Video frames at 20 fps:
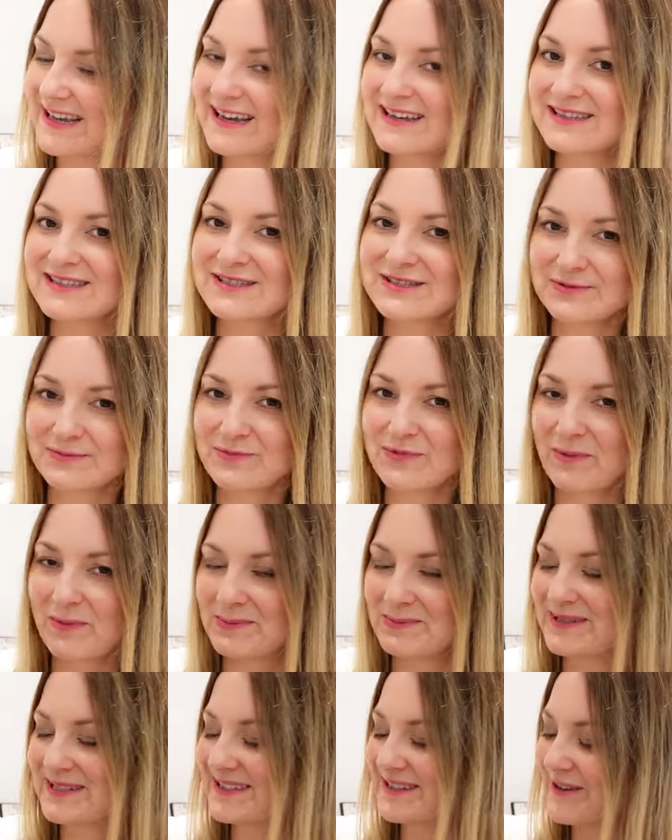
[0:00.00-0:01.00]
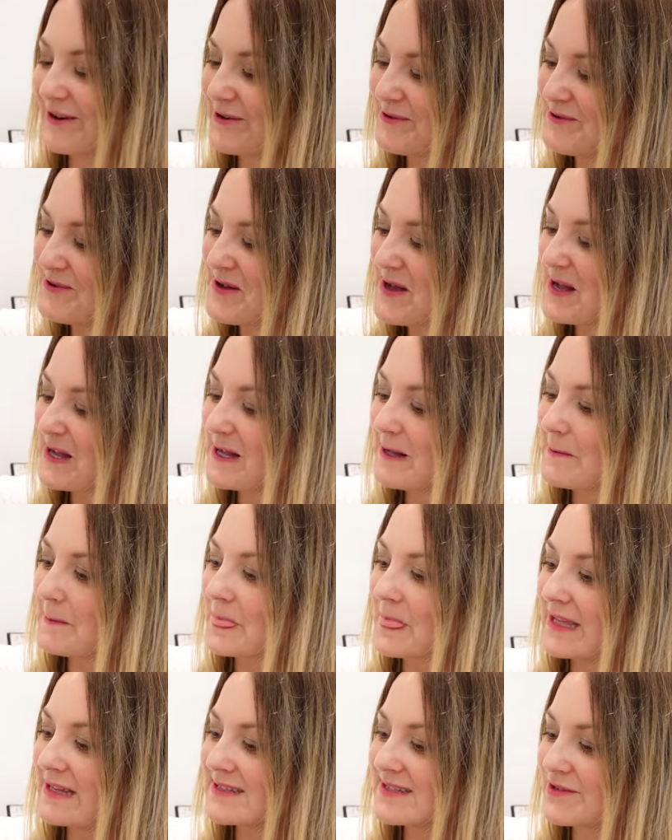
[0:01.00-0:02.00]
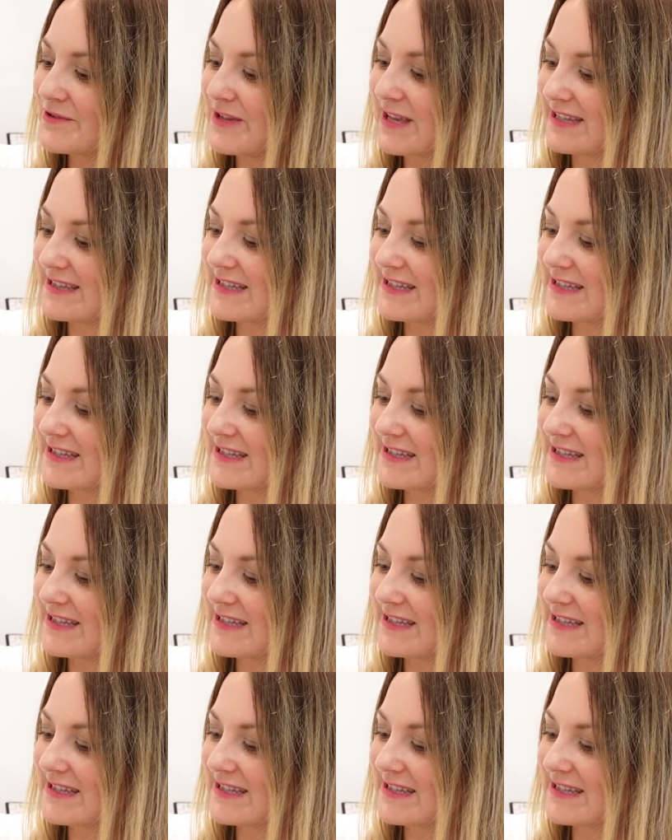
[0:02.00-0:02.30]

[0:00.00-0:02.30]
as you probably know. So yeah,